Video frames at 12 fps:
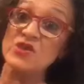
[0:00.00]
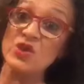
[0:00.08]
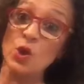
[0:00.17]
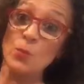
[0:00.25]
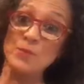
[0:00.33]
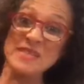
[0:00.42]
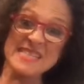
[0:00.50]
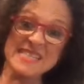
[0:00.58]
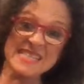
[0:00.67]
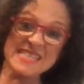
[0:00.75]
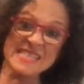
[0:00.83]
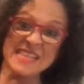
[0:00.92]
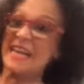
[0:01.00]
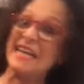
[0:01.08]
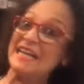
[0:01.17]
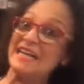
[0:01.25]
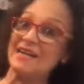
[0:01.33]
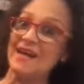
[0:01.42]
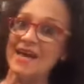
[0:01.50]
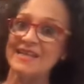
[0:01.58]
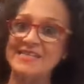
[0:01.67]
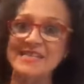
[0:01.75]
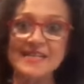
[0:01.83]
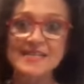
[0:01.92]
and go bzzz, and
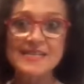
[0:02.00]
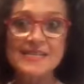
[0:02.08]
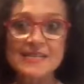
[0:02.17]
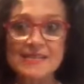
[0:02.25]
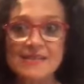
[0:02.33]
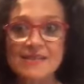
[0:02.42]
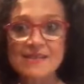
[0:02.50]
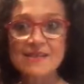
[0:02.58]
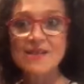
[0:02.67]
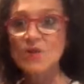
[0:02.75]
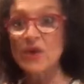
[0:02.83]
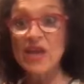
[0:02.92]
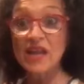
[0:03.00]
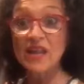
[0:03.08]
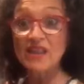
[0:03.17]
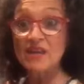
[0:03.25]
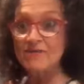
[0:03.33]
it's instant. We gotta love